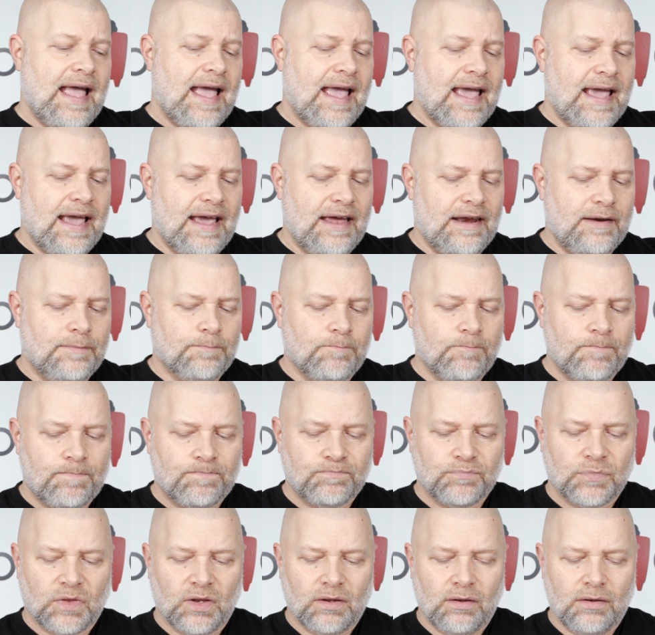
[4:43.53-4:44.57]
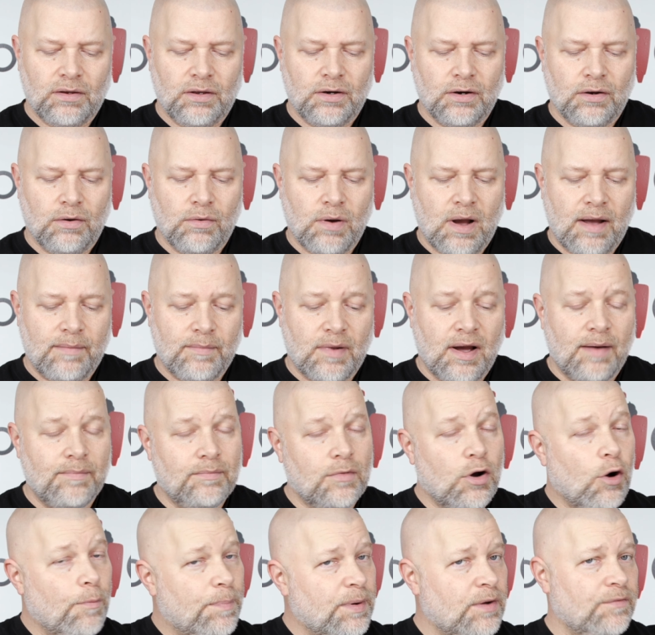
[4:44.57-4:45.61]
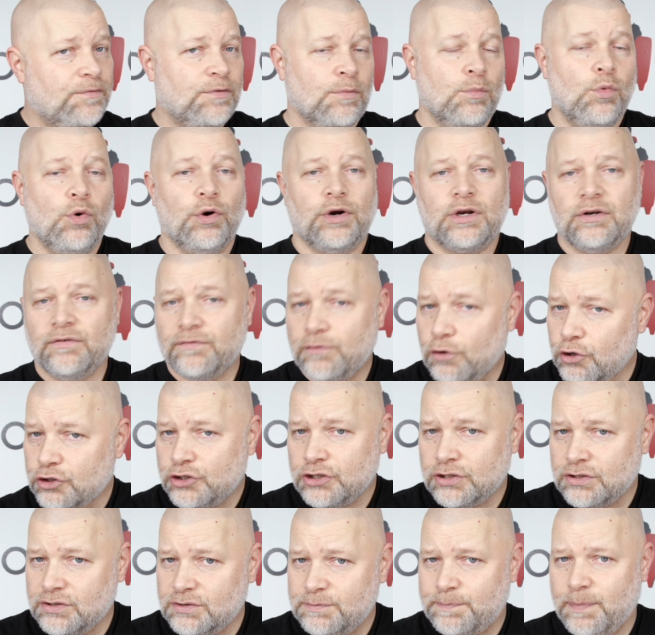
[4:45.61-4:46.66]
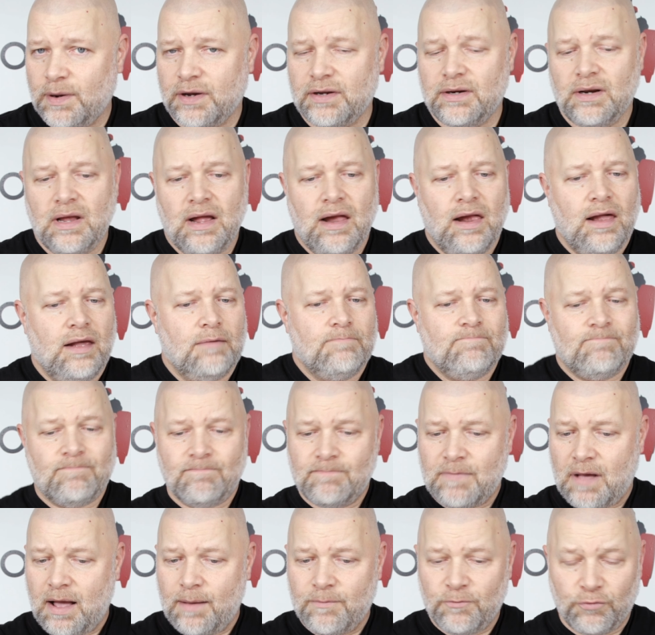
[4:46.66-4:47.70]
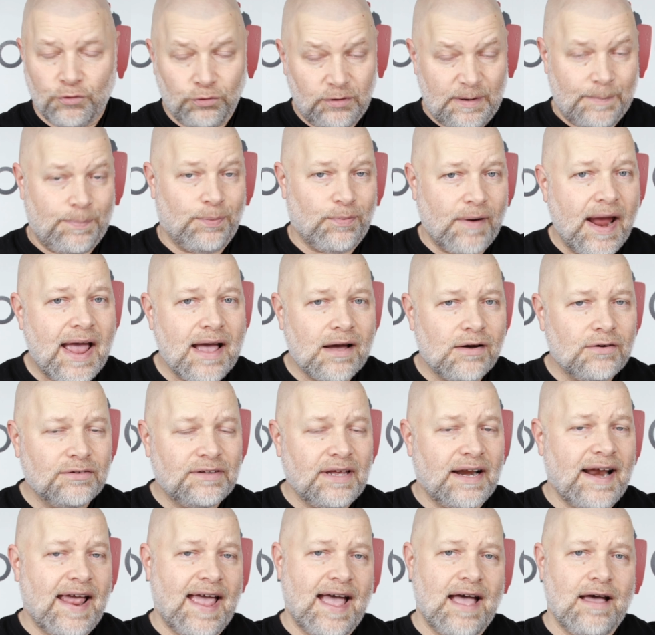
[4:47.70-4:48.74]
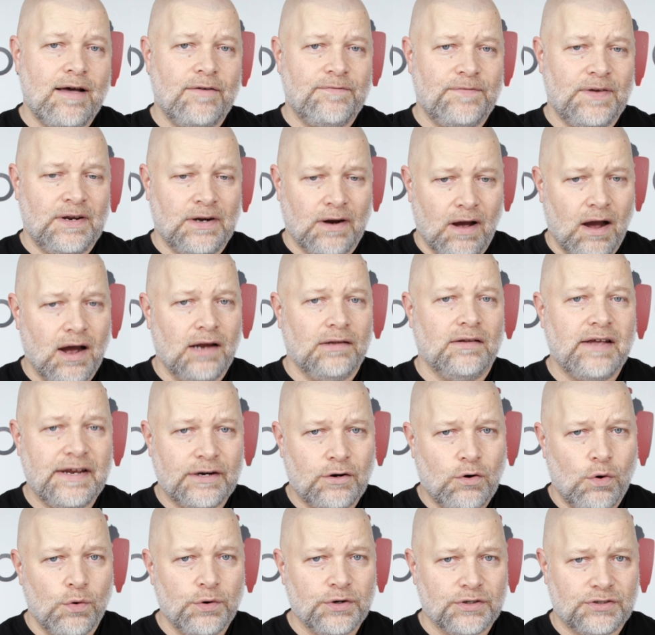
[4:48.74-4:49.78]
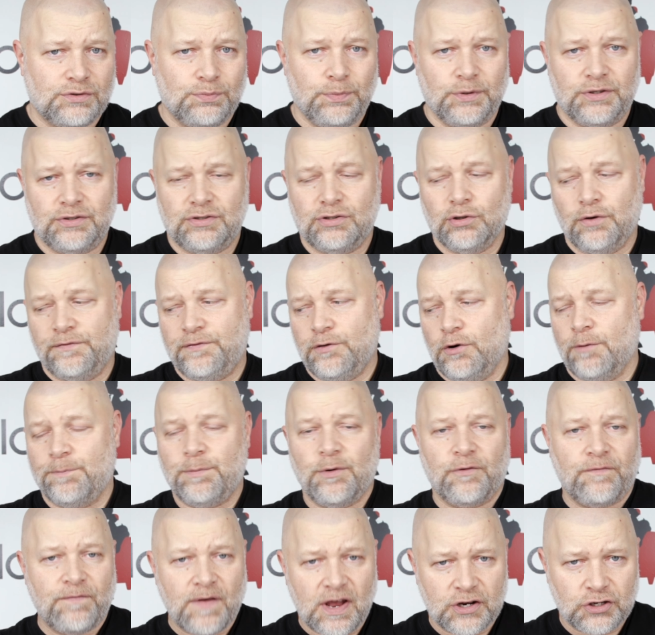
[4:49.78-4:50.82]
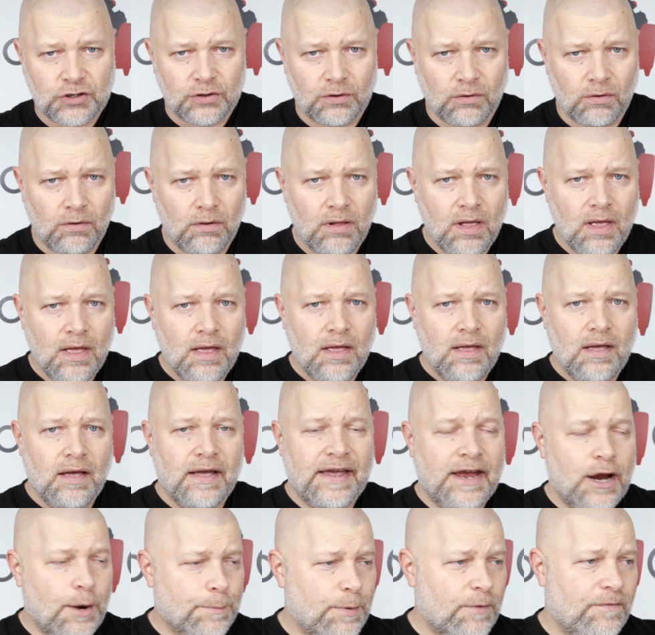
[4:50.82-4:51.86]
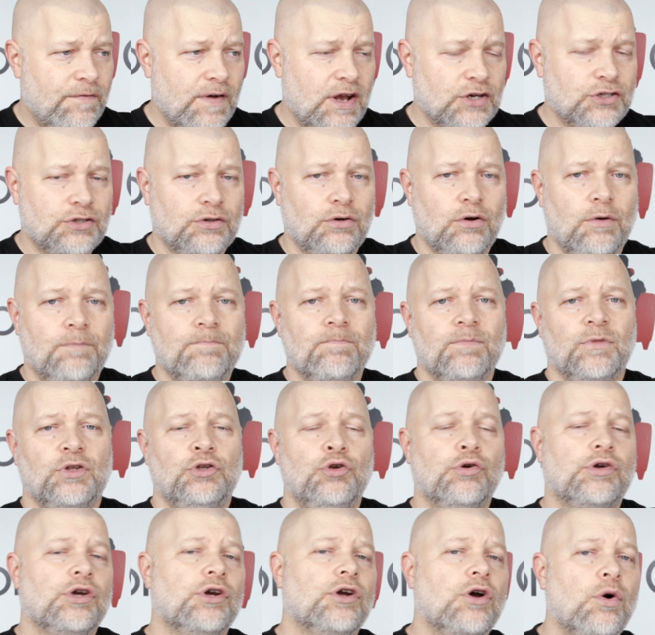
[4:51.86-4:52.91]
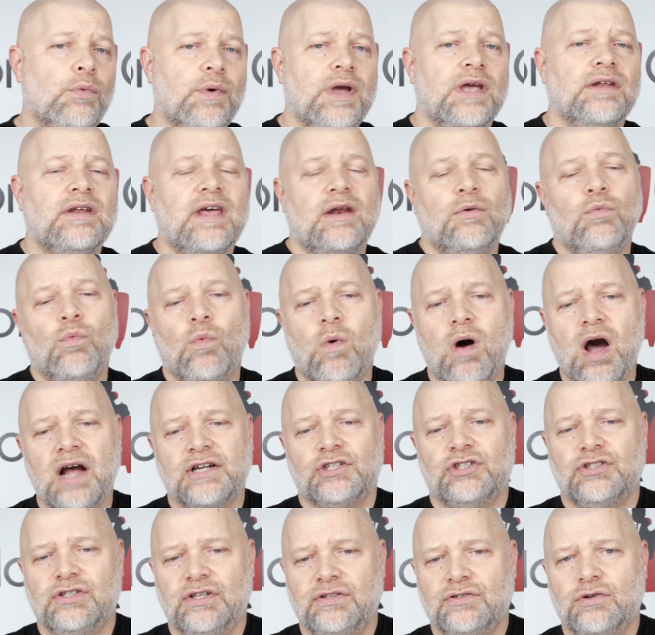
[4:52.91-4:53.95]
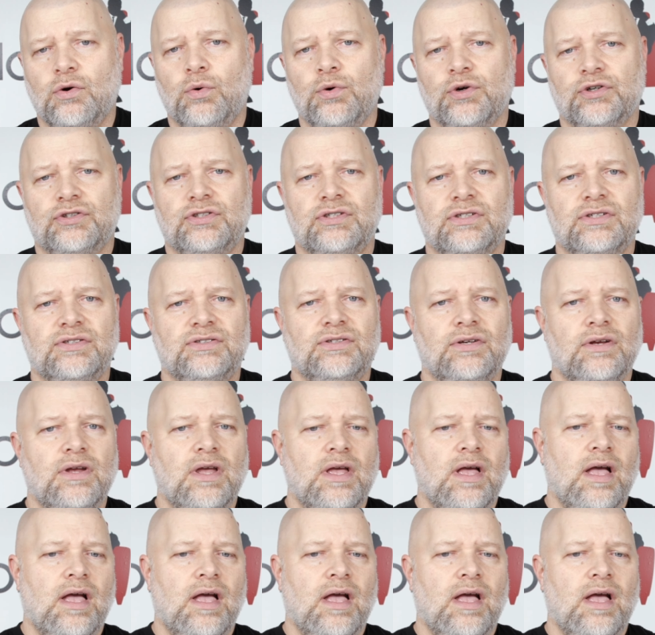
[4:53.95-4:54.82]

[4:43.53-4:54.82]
And, you know, I'm hoping for more conversions, but I'm really proud that I have an online course. So if you're a hair professional, you can go in and watch these courses.